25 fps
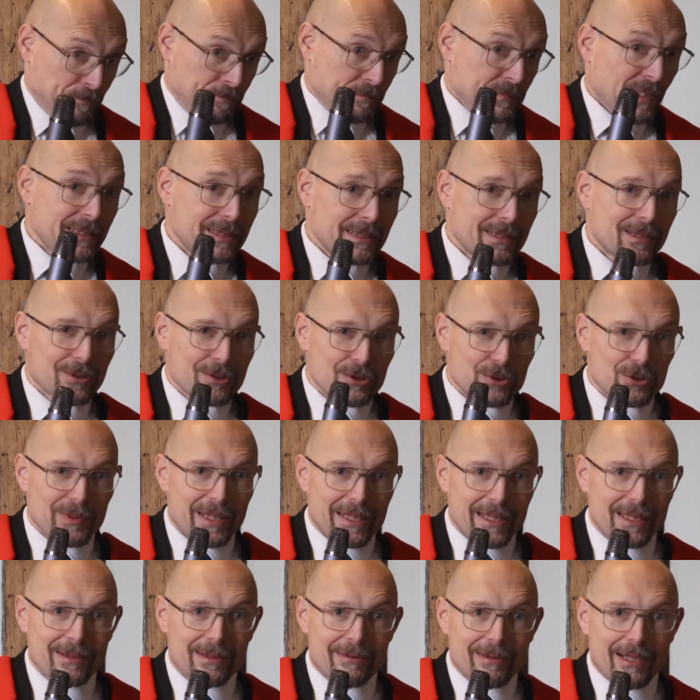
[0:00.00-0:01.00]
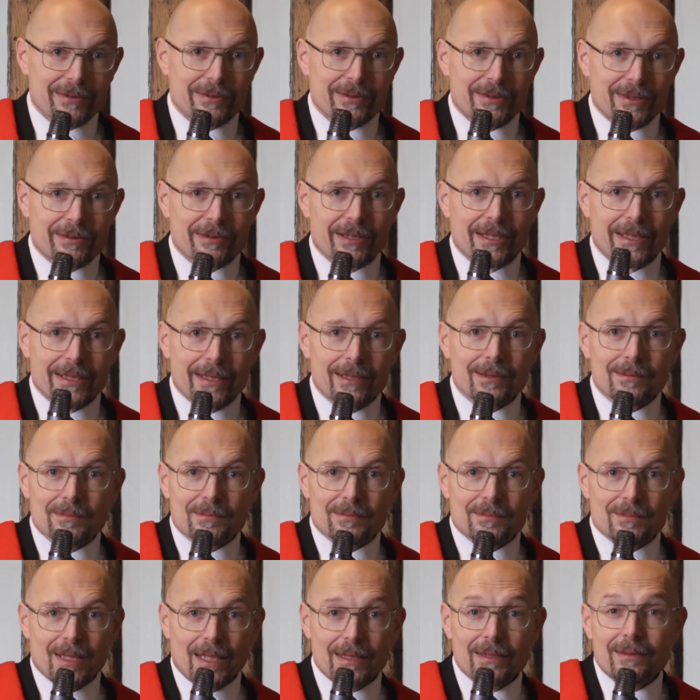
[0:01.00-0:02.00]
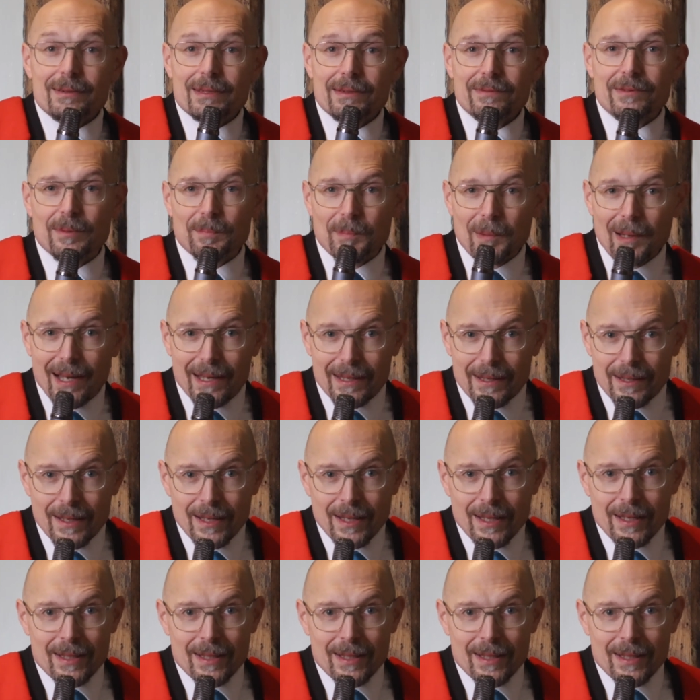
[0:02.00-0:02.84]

I did not do my undergraduate degree here. I didn't even apply.